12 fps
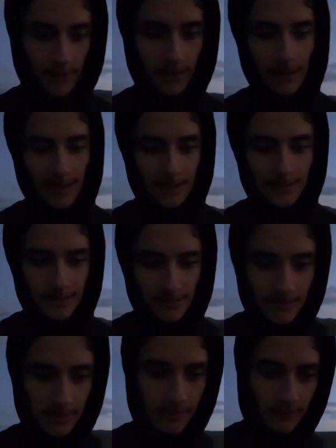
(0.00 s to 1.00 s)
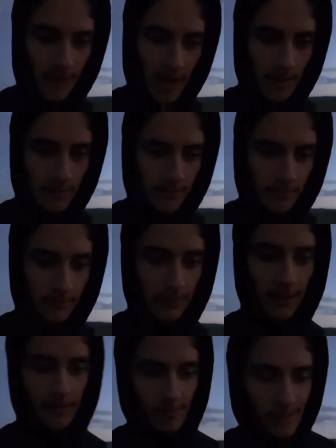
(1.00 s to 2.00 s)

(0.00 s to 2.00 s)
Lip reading: classes. Well, like where